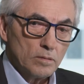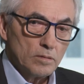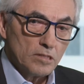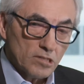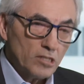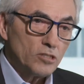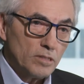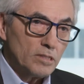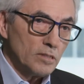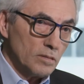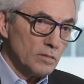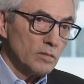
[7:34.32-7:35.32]

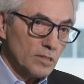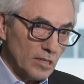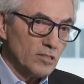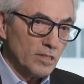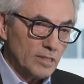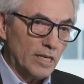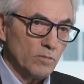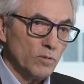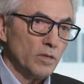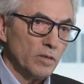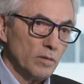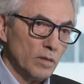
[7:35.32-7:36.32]
decisions such as that
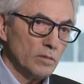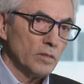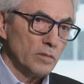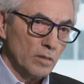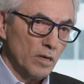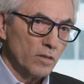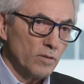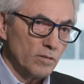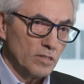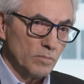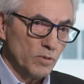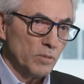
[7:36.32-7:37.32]
one and, and other
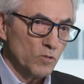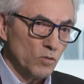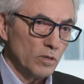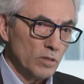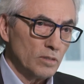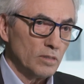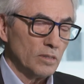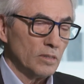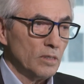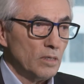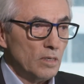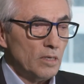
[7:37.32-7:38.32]
Supreme Court uh,
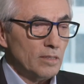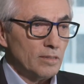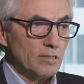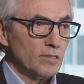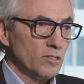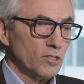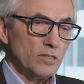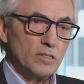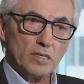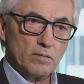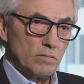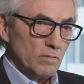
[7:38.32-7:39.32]
decisions
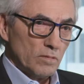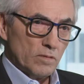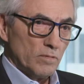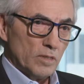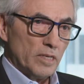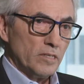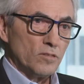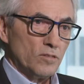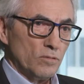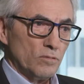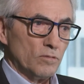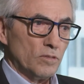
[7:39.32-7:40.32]
that relate
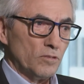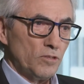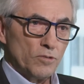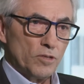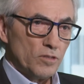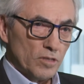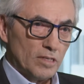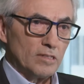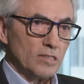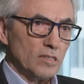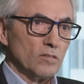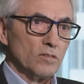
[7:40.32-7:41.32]
to the duty to
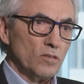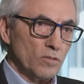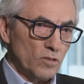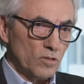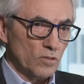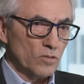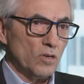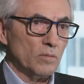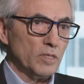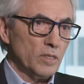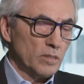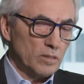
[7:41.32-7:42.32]
consult, duty to
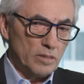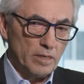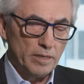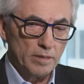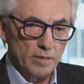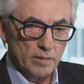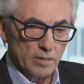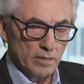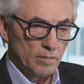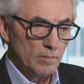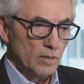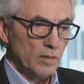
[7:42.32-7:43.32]
accommodate, and, uh,